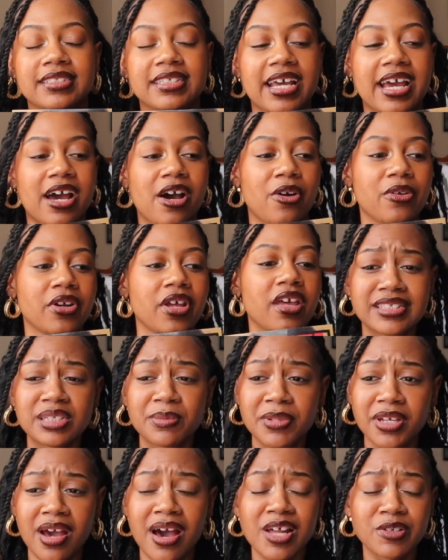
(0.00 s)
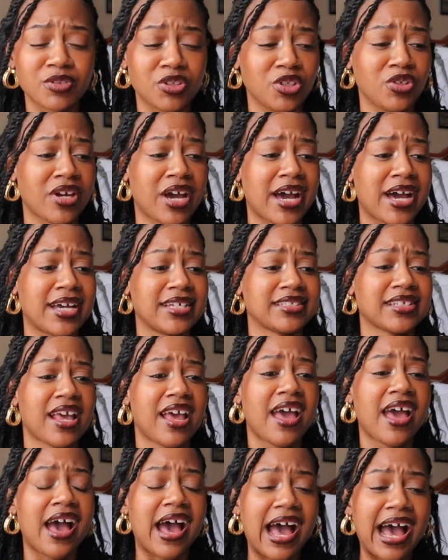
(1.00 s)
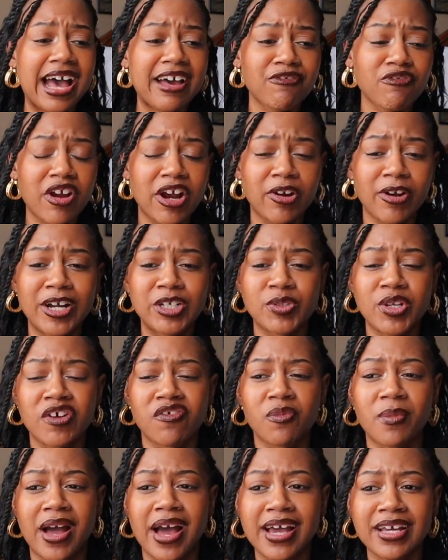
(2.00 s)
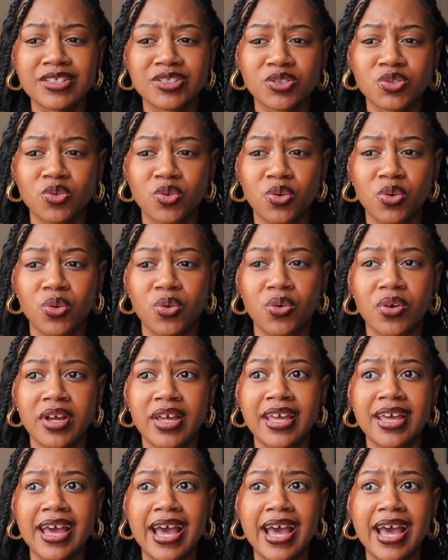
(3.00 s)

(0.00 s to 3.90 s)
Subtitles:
down. To be honest with you guys, after I graduated from high school,